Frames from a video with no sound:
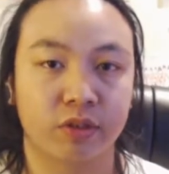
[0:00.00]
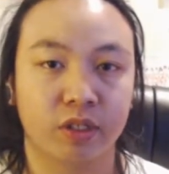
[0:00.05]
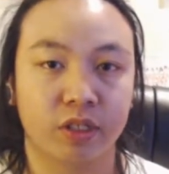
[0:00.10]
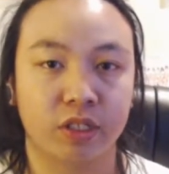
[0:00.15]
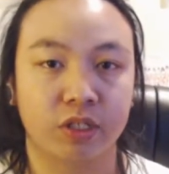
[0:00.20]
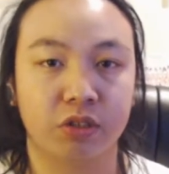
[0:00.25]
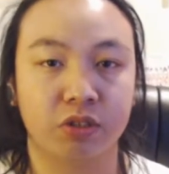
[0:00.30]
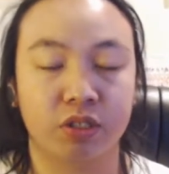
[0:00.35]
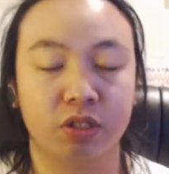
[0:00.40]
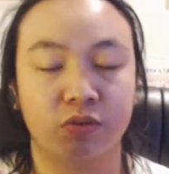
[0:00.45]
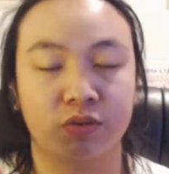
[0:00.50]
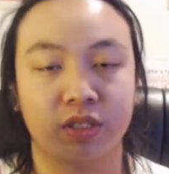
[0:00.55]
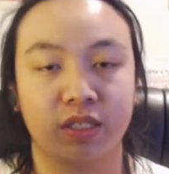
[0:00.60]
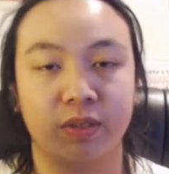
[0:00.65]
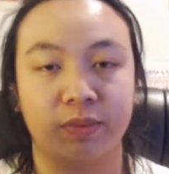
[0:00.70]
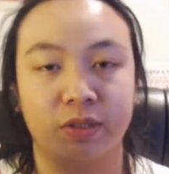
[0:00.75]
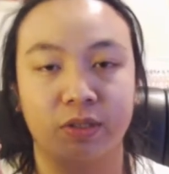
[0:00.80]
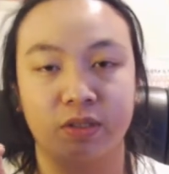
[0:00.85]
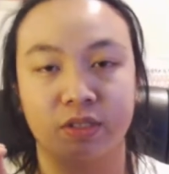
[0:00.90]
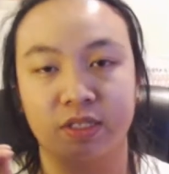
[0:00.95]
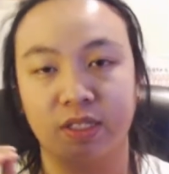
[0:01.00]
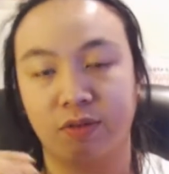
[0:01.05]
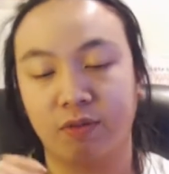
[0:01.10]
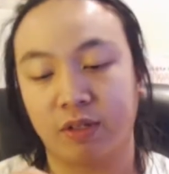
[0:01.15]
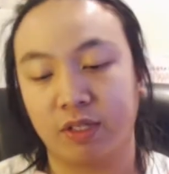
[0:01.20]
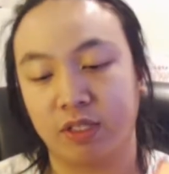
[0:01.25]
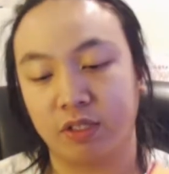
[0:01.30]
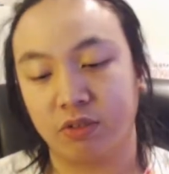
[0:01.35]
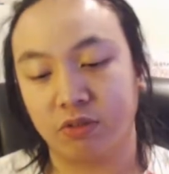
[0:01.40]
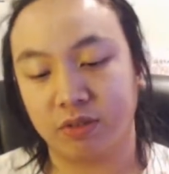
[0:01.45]
Usually with subunits, they
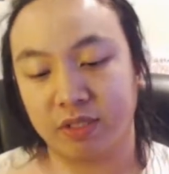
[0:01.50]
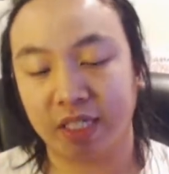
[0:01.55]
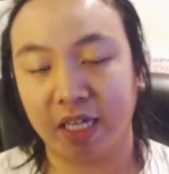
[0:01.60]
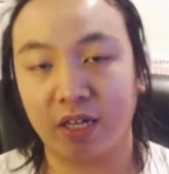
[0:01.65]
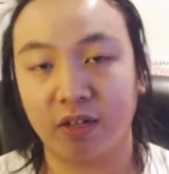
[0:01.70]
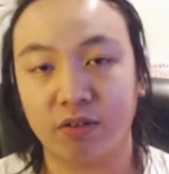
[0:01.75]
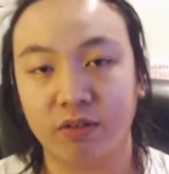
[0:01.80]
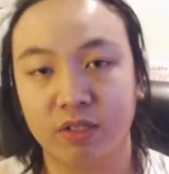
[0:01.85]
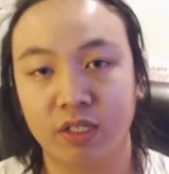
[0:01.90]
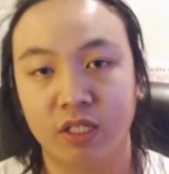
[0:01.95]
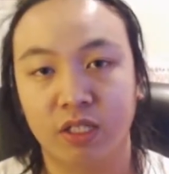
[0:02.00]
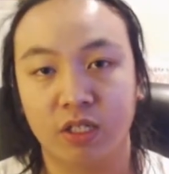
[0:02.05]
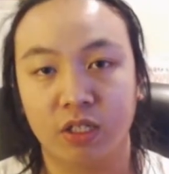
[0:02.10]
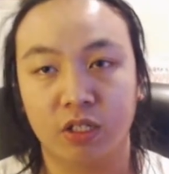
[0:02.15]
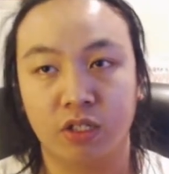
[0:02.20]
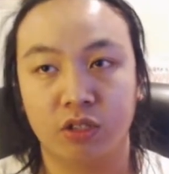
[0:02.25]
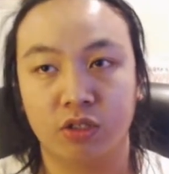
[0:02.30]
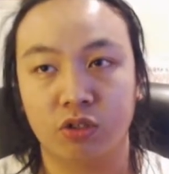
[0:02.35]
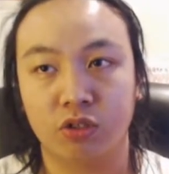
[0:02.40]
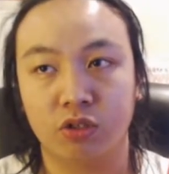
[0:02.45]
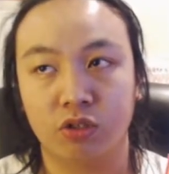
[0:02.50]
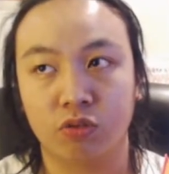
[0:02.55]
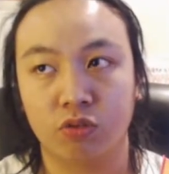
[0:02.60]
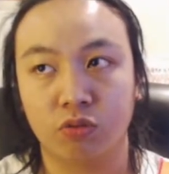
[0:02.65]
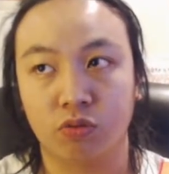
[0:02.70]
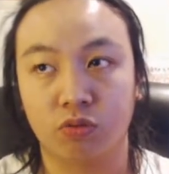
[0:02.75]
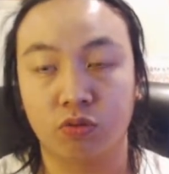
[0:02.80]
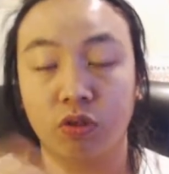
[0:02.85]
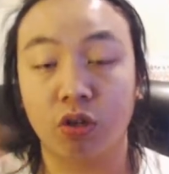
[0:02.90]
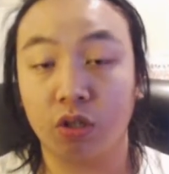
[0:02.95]
want a new sound, new
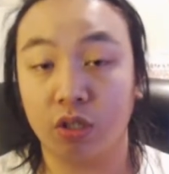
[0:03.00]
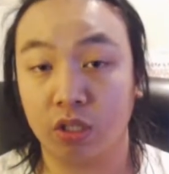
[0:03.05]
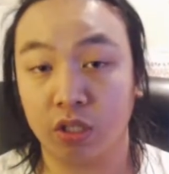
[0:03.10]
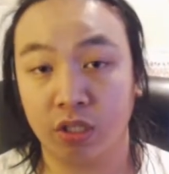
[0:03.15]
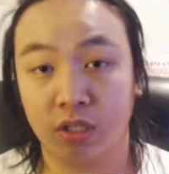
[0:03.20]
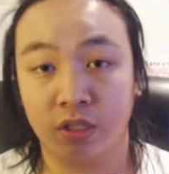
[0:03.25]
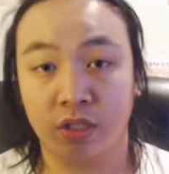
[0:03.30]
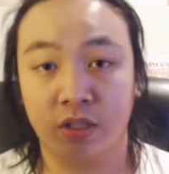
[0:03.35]
look.